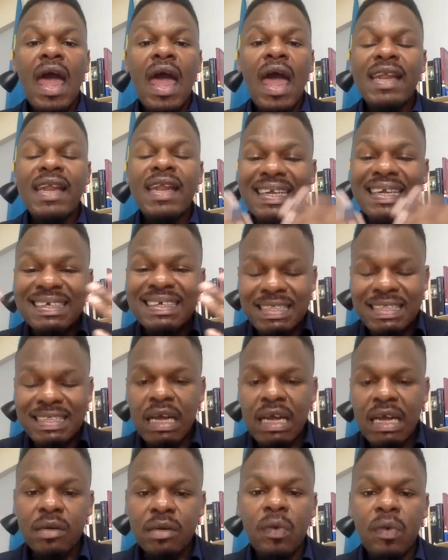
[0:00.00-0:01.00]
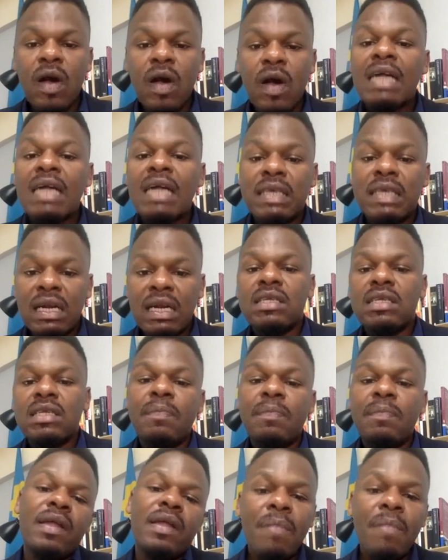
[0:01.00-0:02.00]
and understandable at a glance
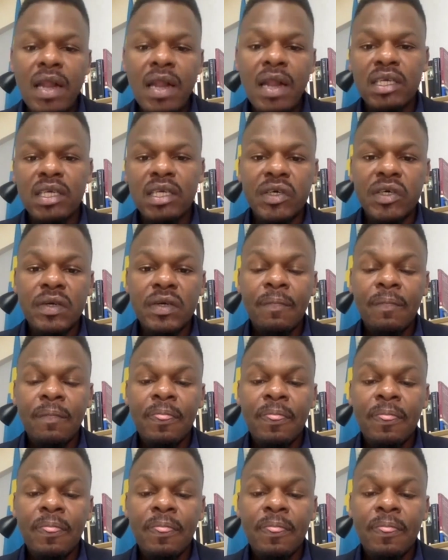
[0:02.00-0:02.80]
by the manager.